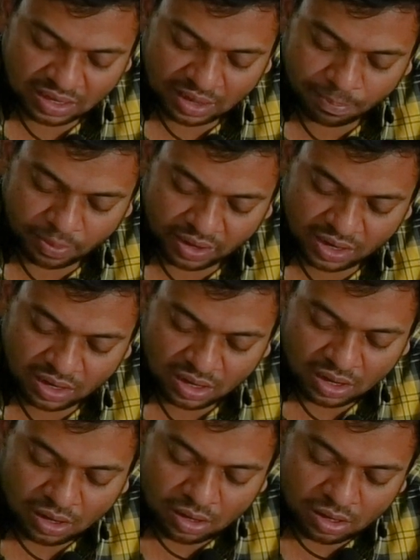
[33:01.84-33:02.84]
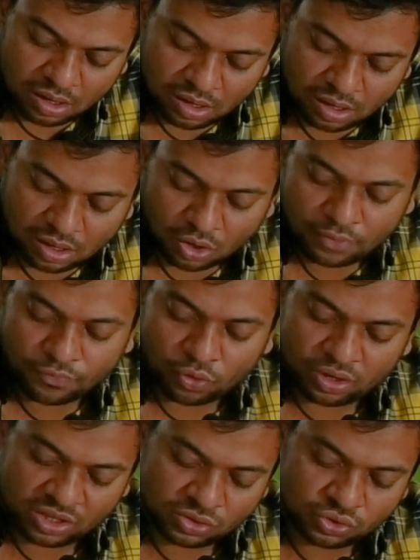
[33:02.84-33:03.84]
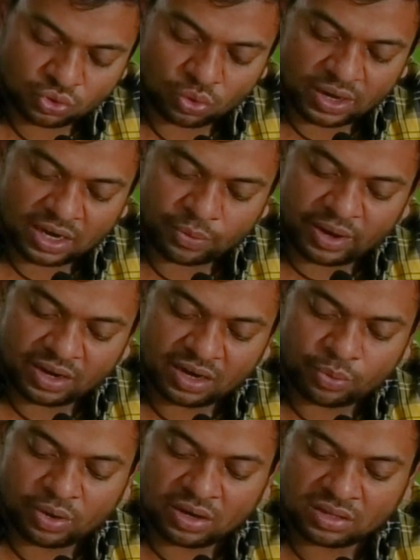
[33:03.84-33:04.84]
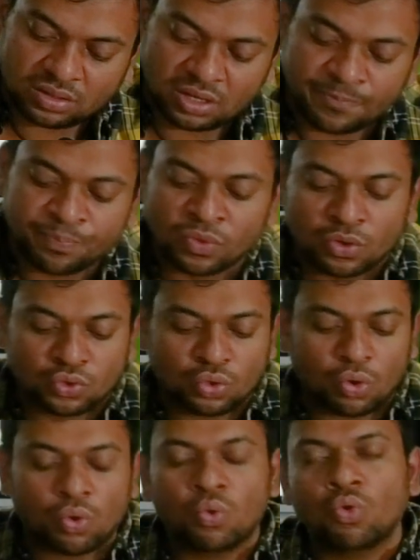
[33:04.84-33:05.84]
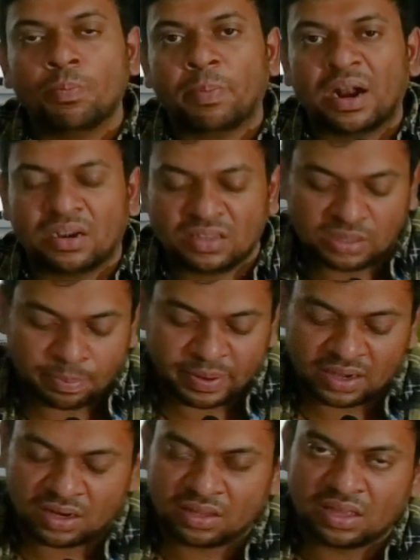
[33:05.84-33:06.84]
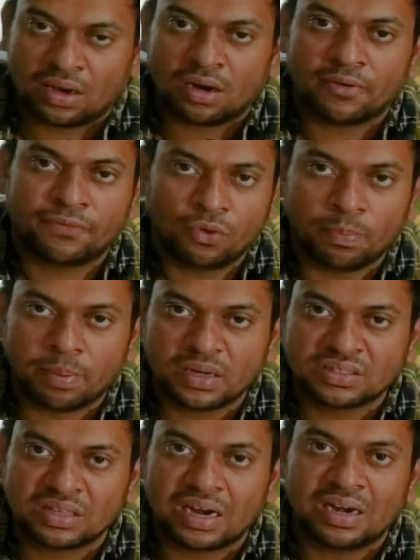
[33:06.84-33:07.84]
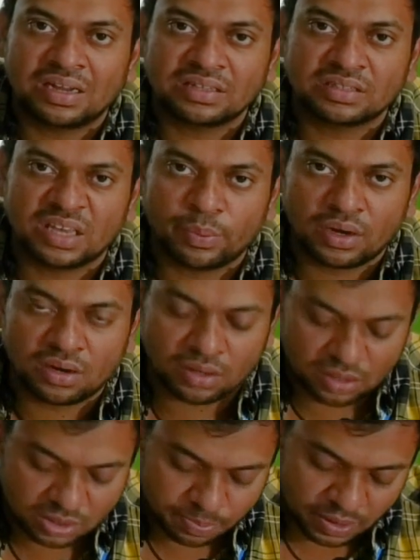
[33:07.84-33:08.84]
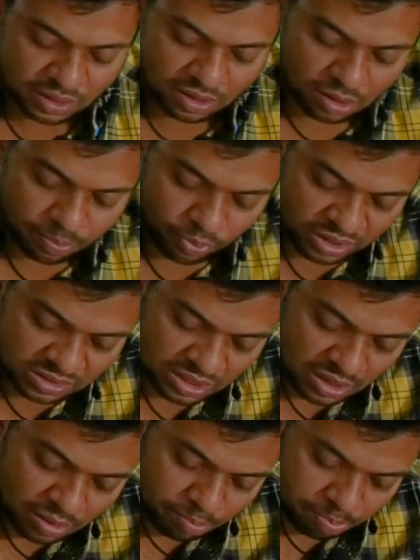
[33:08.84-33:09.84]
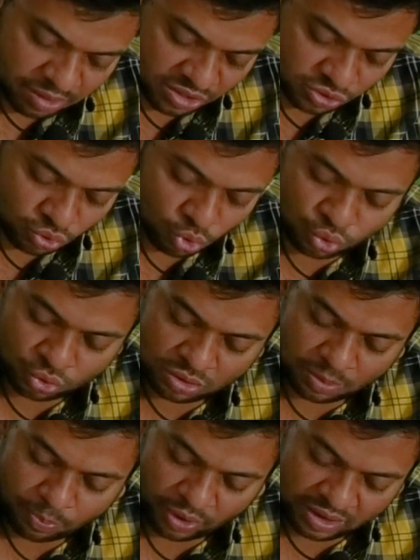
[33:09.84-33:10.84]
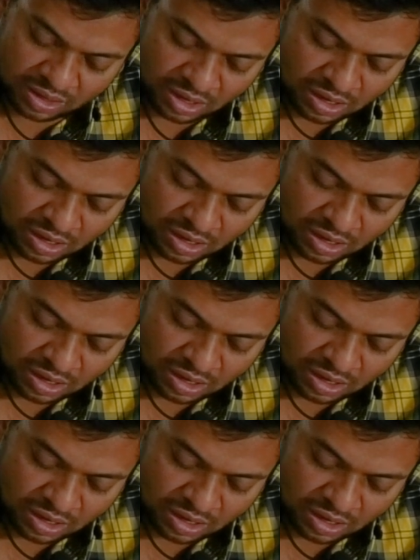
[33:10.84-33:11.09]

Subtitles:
Day parade on 14th July 2023. So who participated? There are a few personalities given in this particular points. Please go through the point.